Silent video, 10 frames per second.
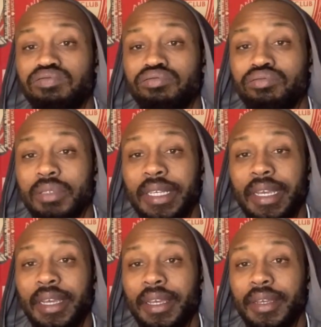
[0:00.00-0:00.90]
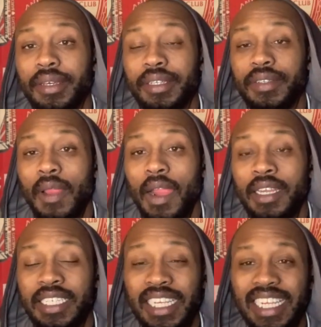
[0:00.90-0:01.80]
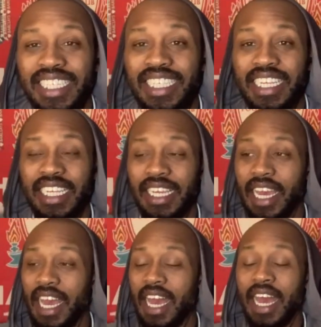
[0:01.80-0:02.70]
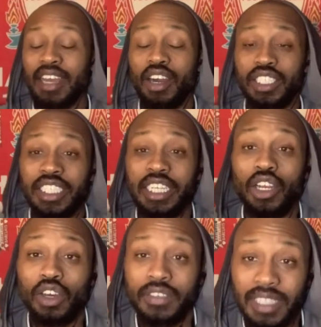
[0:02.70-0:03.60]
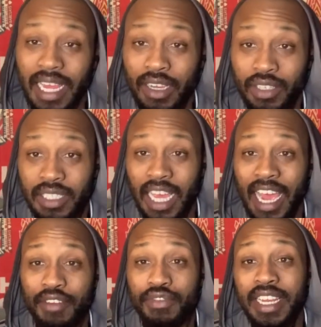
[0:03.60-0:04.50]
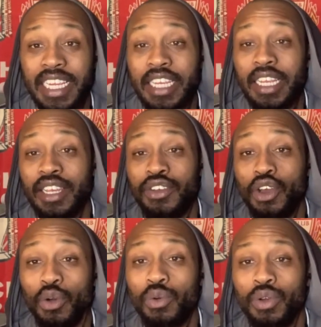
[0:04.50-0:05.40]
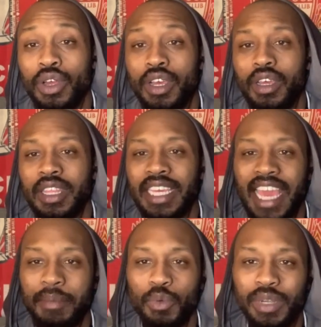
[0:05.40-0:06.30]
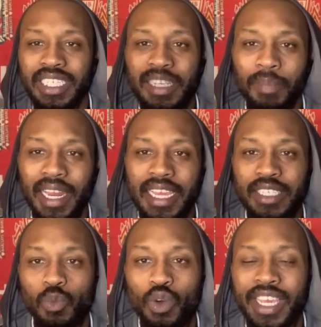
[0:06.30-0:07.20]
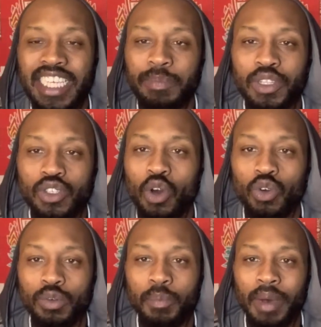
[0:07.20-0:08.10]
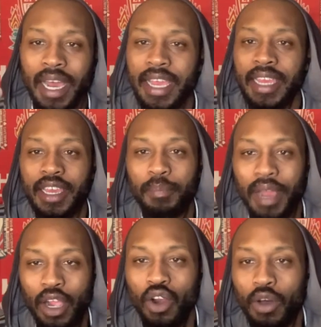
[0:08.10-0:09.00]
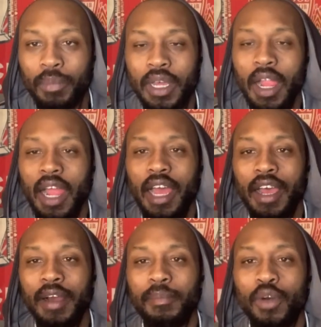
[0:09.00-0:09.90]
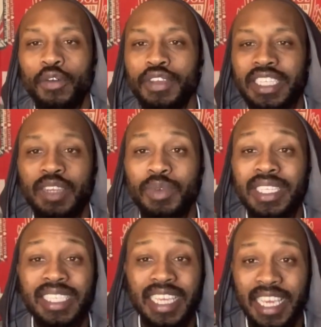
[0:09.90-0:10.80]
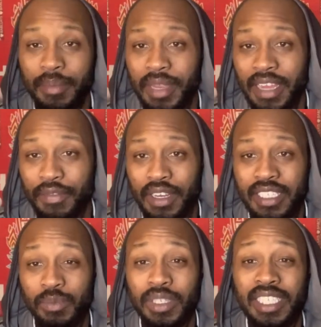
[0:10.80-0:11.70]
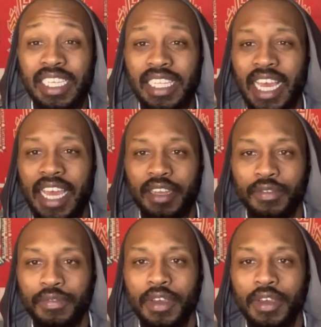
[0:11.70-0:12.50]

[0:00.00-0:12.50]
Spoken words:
yeah, Gini. I cut Gini a lot of slack because I really know the game in which he plays and what he's been told by Klopp. Obviously, we see him in Netherlands and we see the kind of